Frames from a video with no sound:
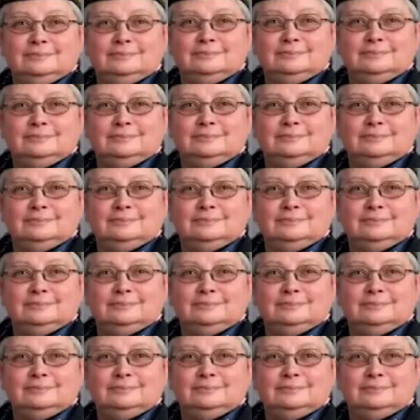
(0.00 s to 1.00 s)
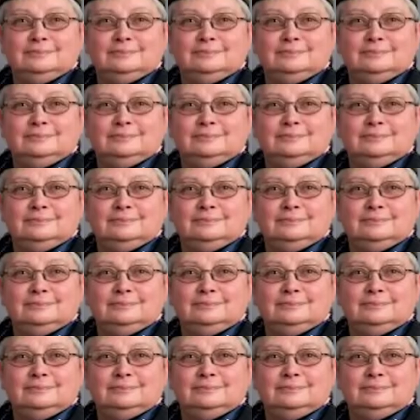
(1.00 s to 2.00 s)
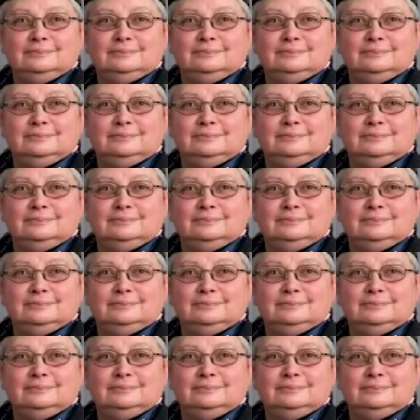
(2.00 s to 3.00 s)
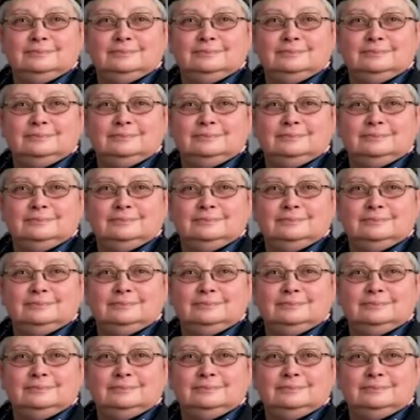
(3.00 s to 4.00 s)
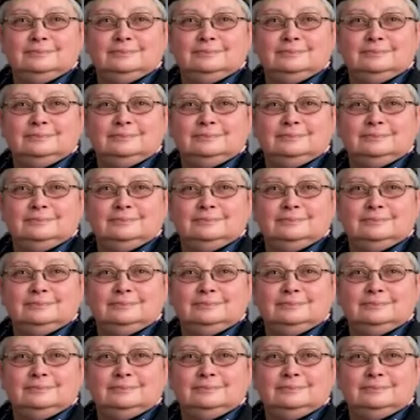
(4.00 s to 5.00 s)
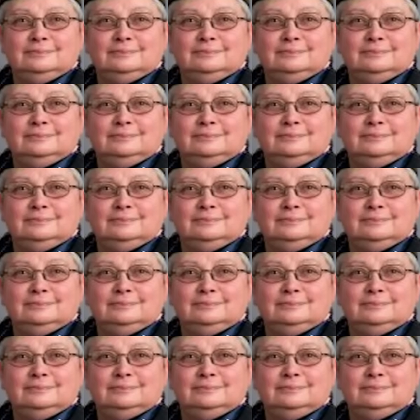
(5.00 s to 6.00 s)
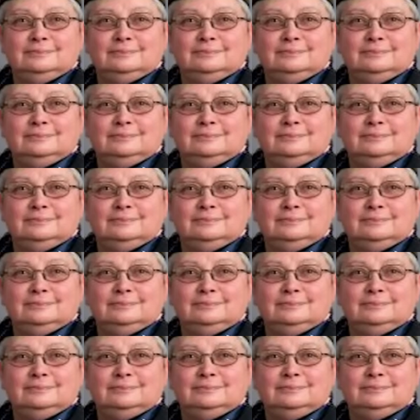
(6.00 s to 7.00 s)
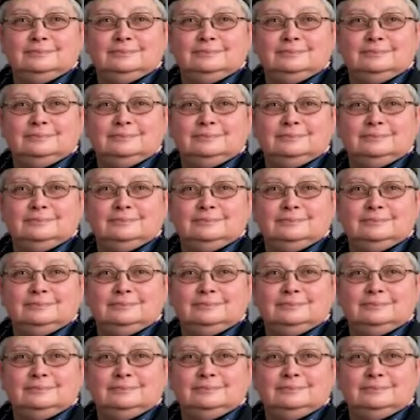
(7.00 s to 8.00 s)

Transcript: (silent)